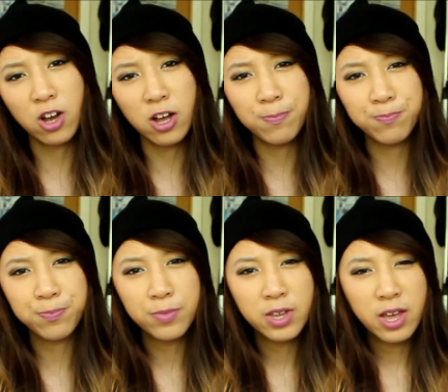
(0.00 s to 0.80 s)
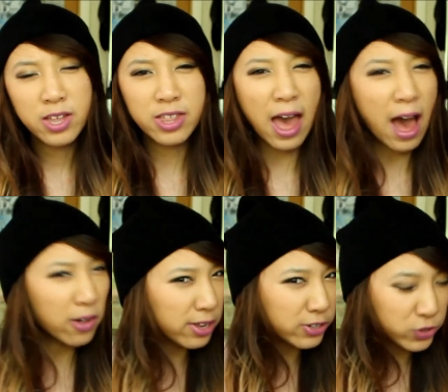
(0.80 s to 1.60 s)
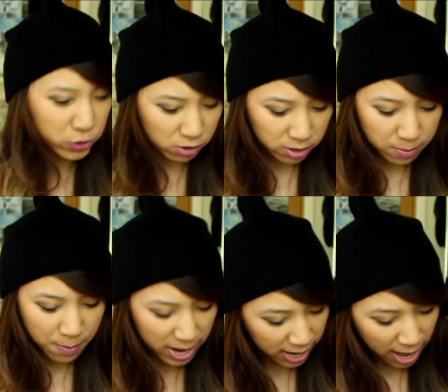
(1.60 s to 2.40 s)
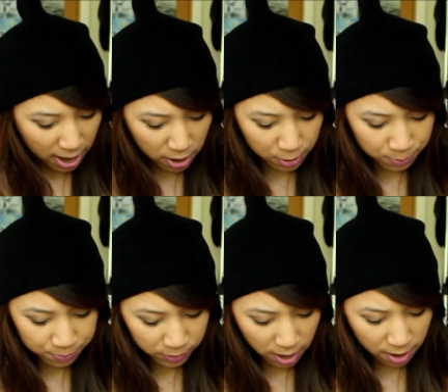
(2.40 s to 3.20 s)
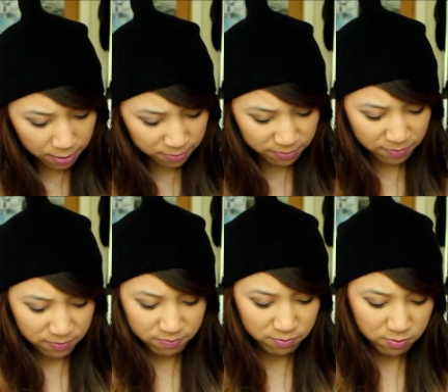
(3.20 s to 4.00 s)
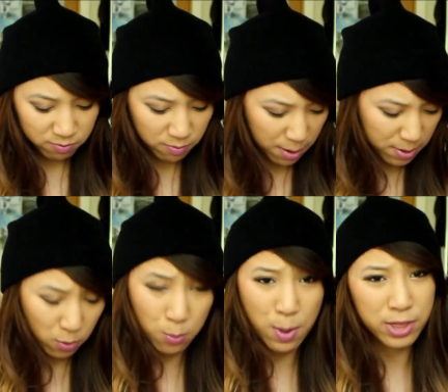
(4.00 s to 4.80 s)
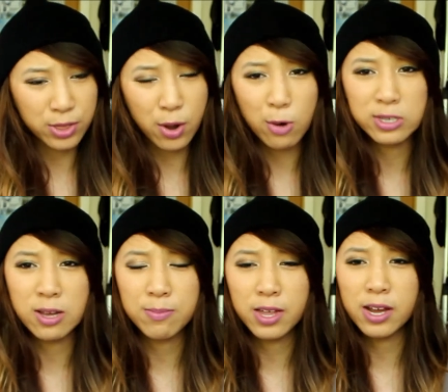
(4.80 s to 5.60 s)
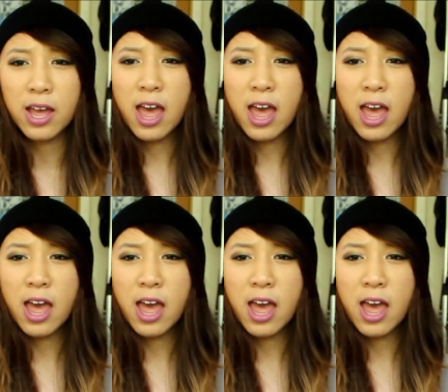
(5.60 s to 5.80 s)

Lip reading: on the outlet store in Manukau maybe a month ago or something,